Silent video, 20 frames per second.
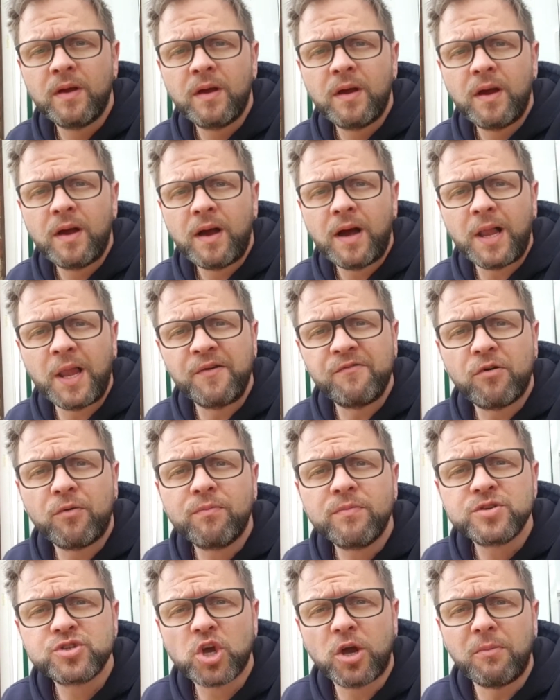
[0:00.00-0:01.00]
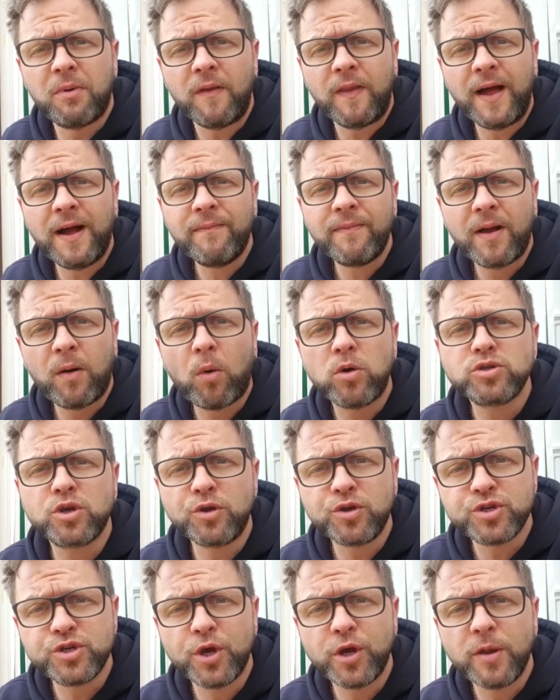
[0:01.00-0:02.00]
Hello everyone, sorry about that. I was
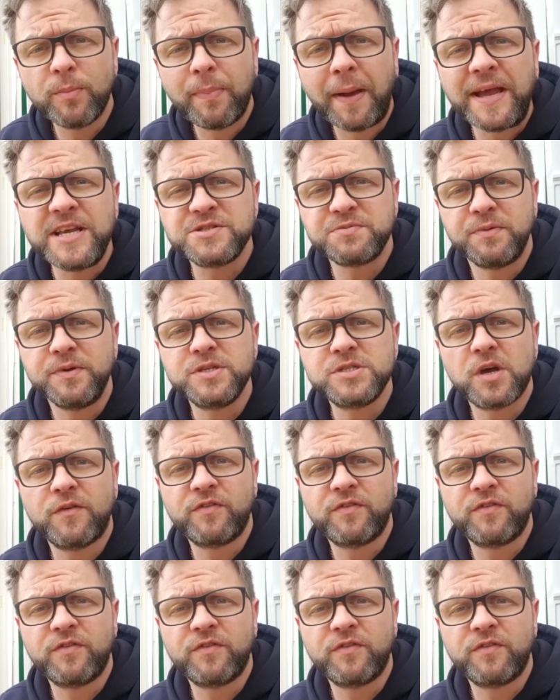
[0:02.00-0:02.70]
going to show you the basement.